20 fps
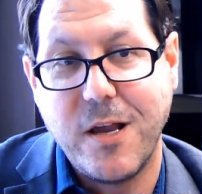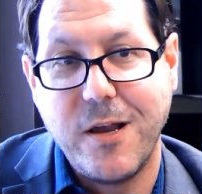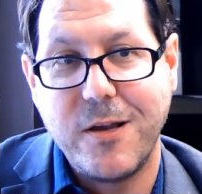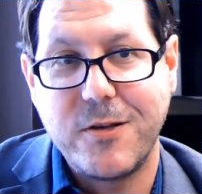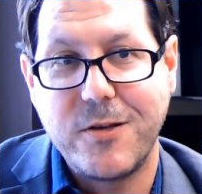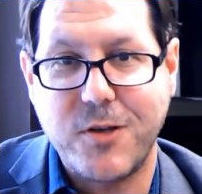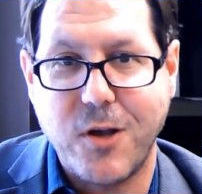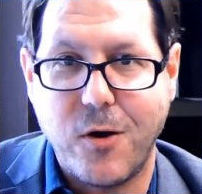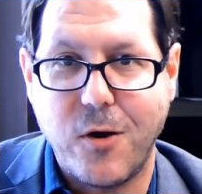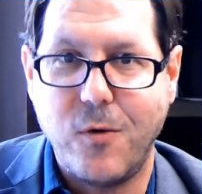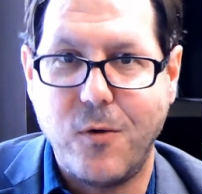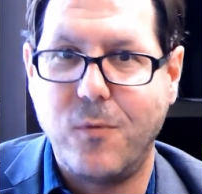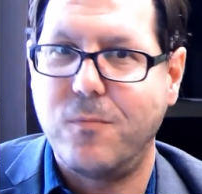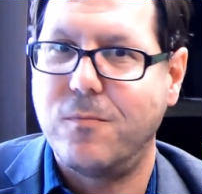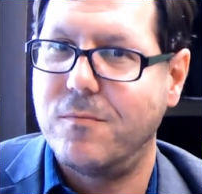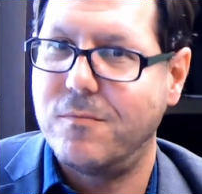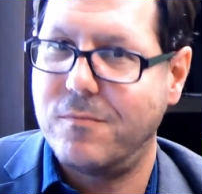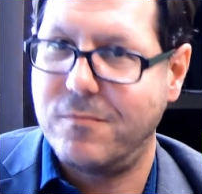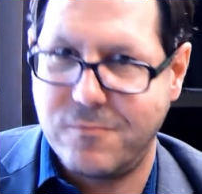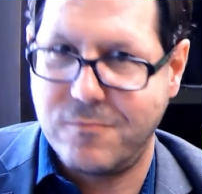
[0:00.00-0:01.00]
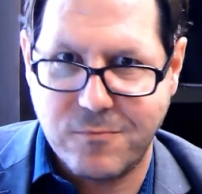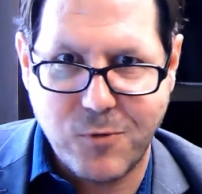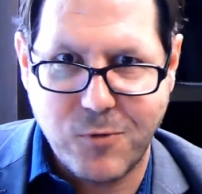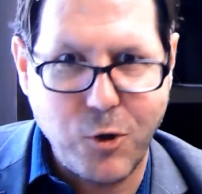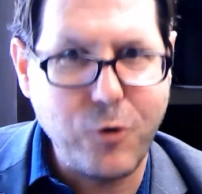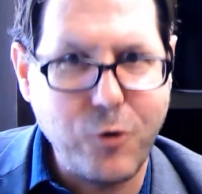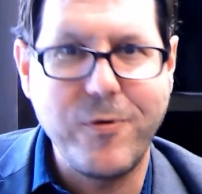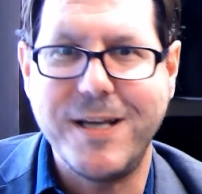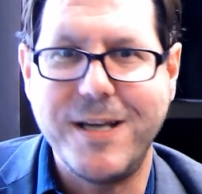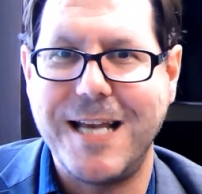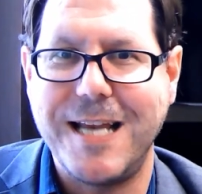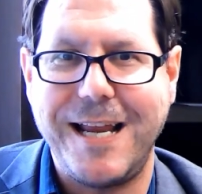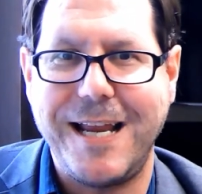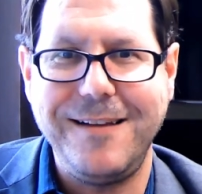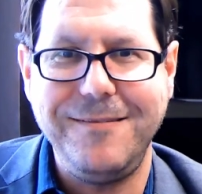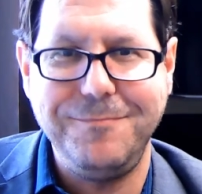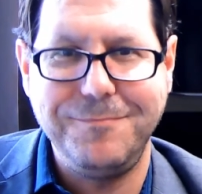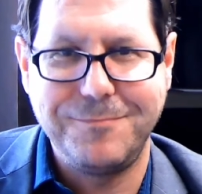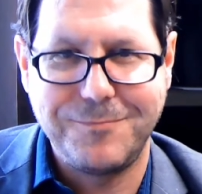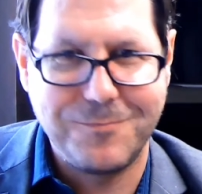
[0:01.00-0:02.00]
So good
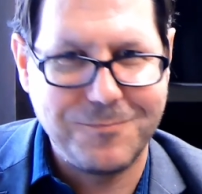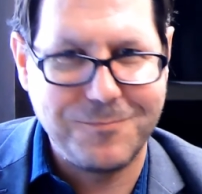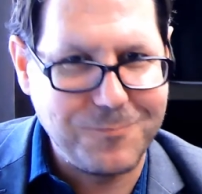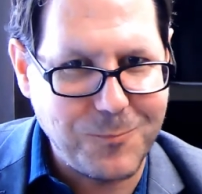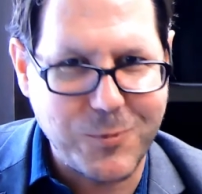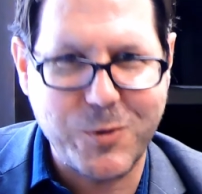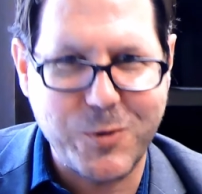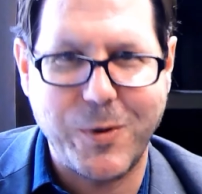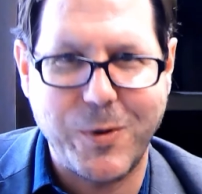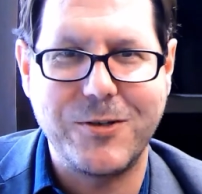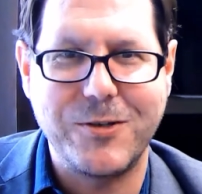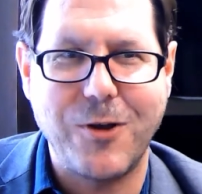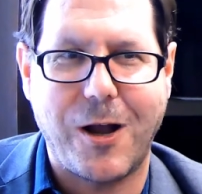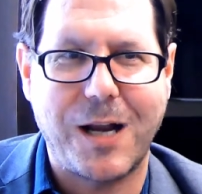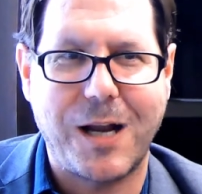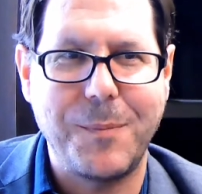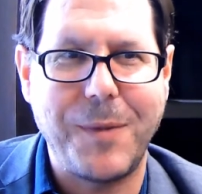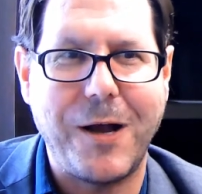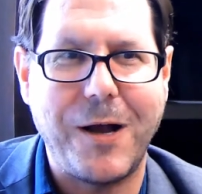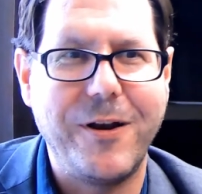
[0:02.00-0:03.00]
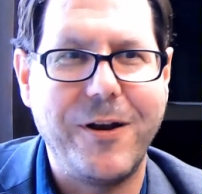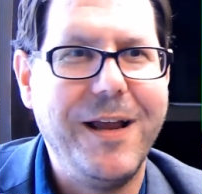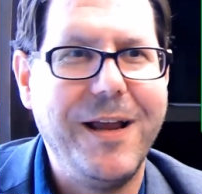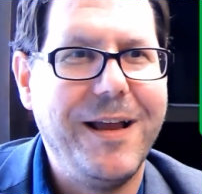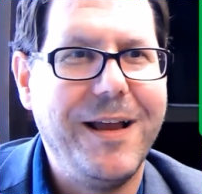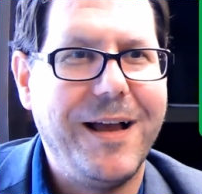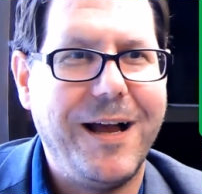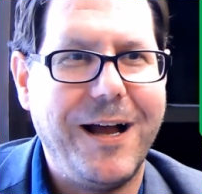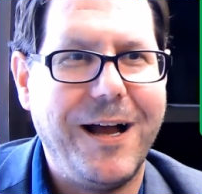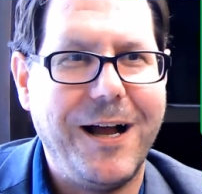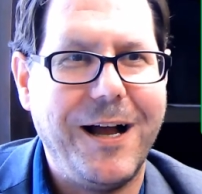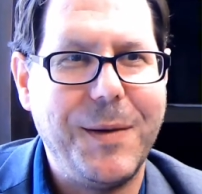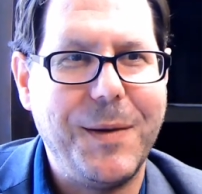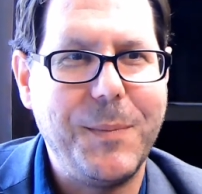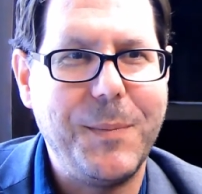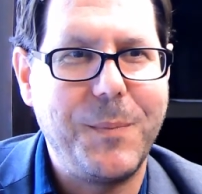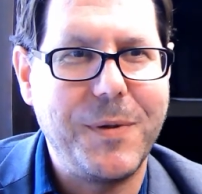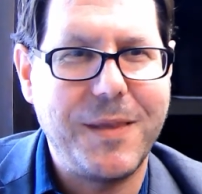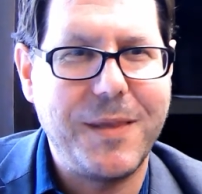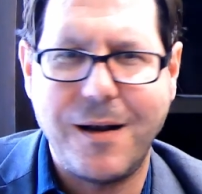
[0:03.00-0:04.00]
reasoning, which we can talk about,
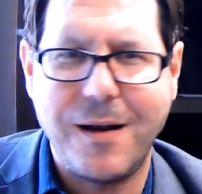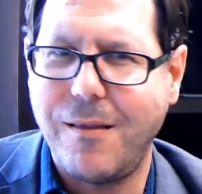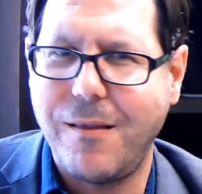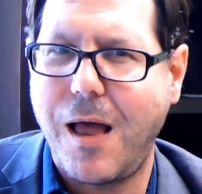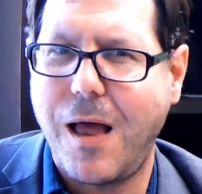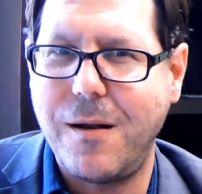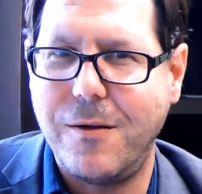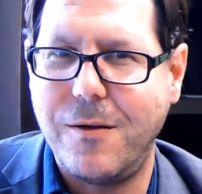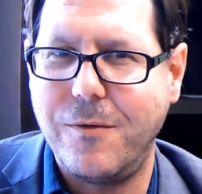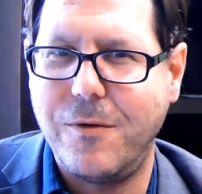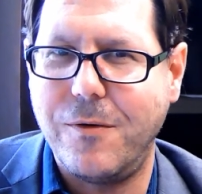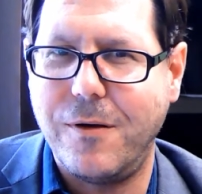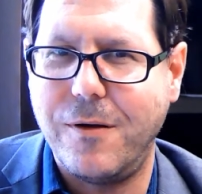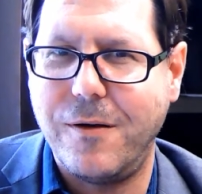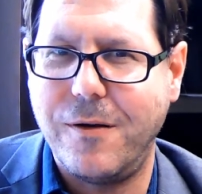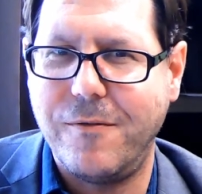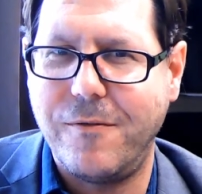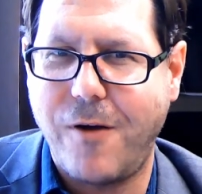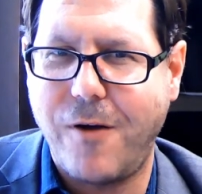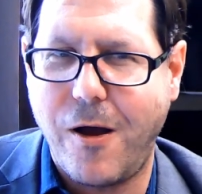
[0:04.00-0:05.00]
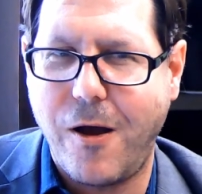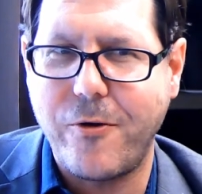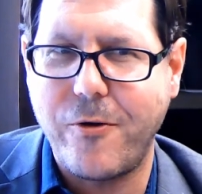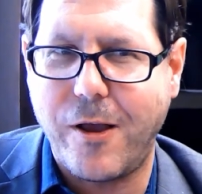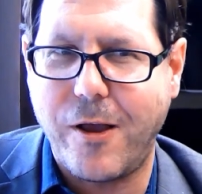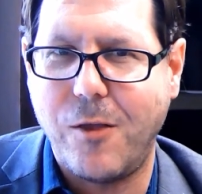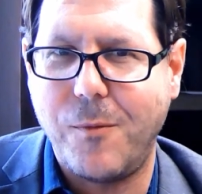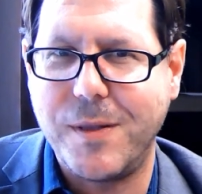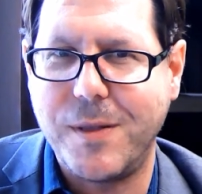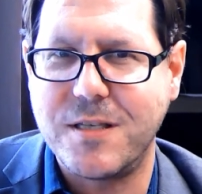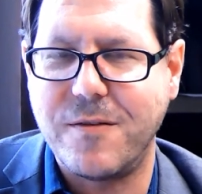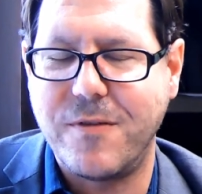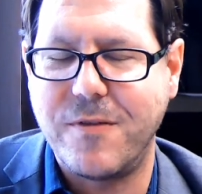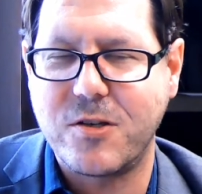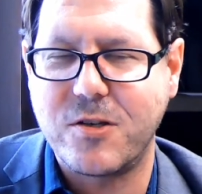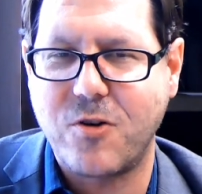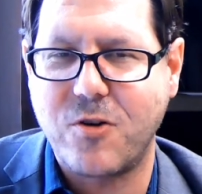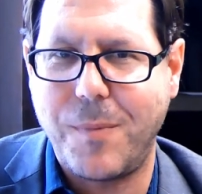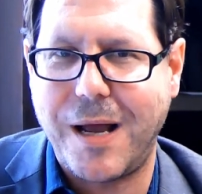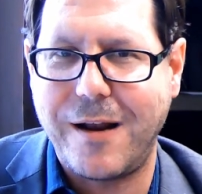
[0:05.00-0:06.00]
but then a lot of other elements of
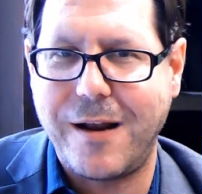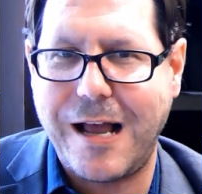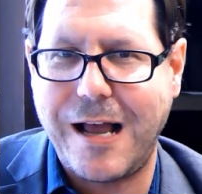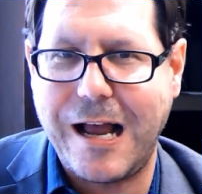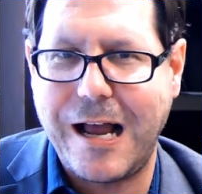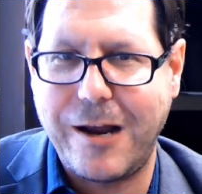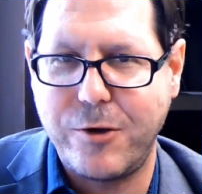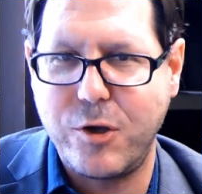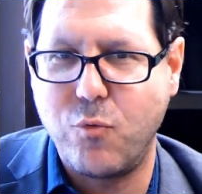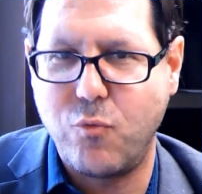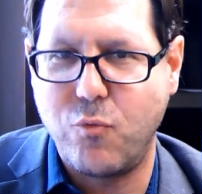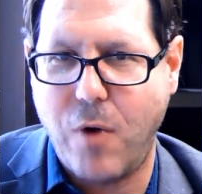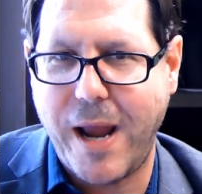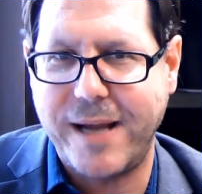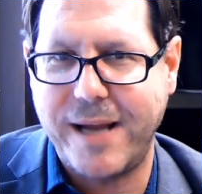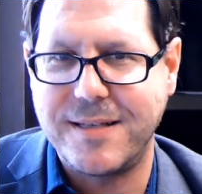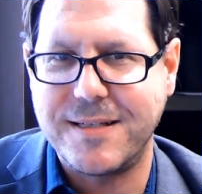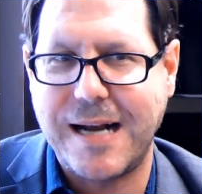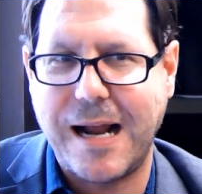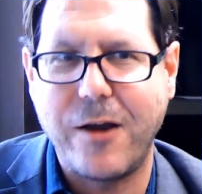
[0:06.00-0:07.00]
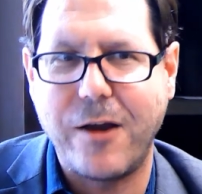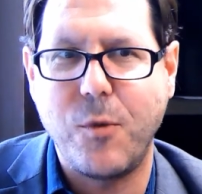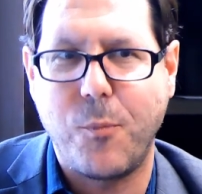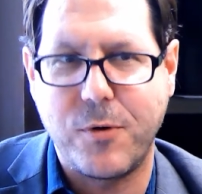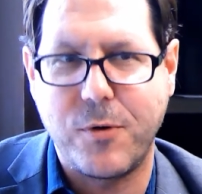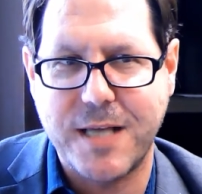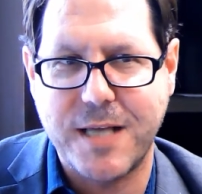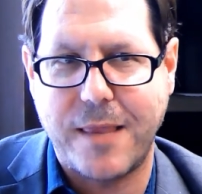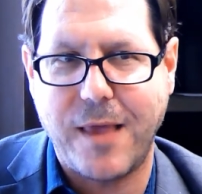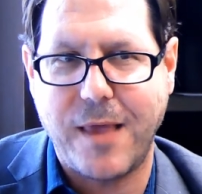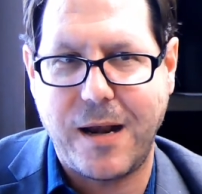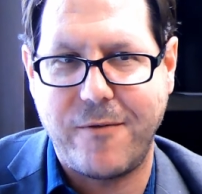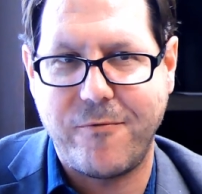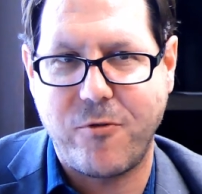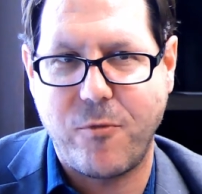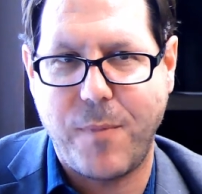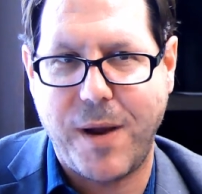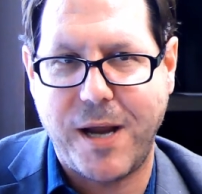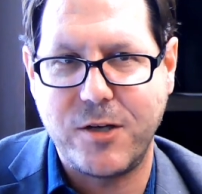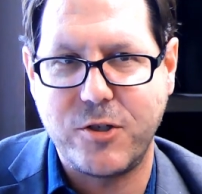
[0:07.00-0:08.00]
this are about how you write and how you present that
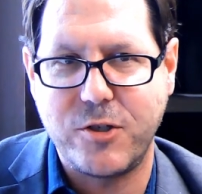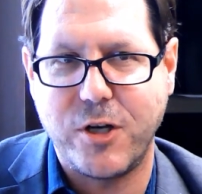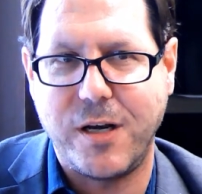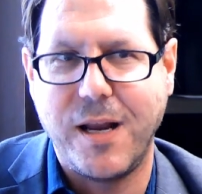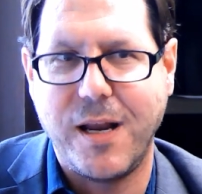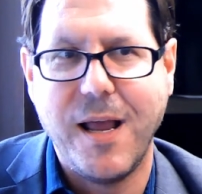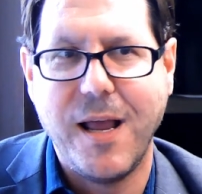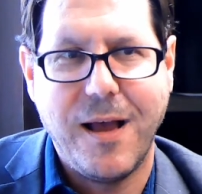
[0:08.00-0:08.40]
information,